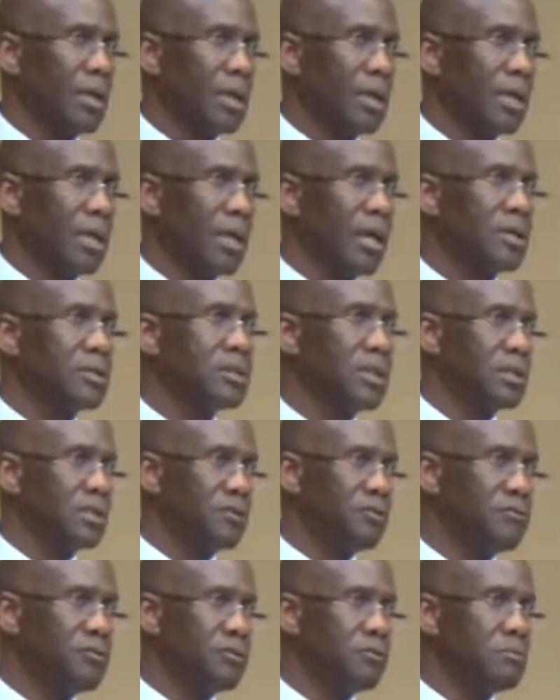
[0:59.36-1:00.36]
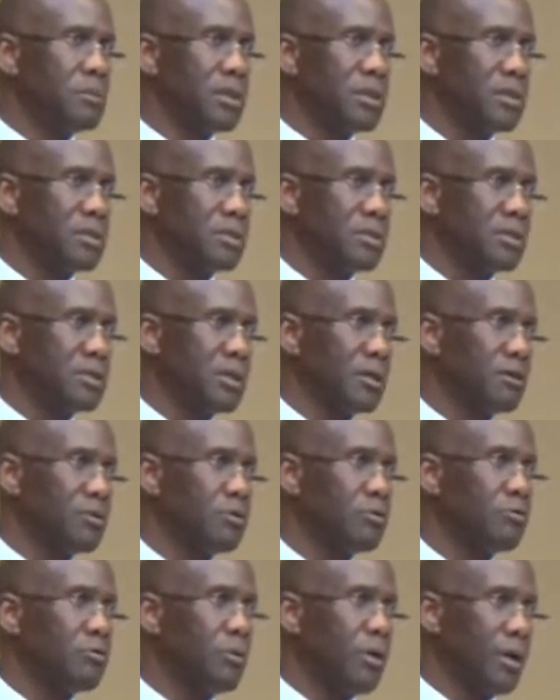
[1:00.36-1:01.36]
And I'll take a few minutes and tell
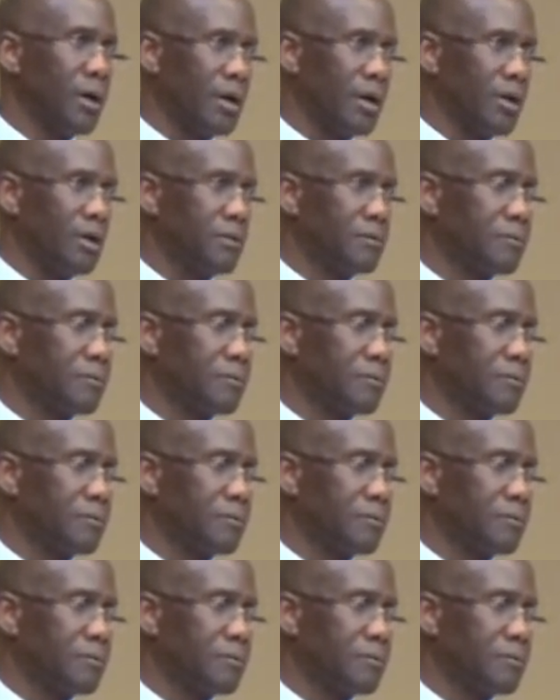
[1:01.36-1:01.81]
you why.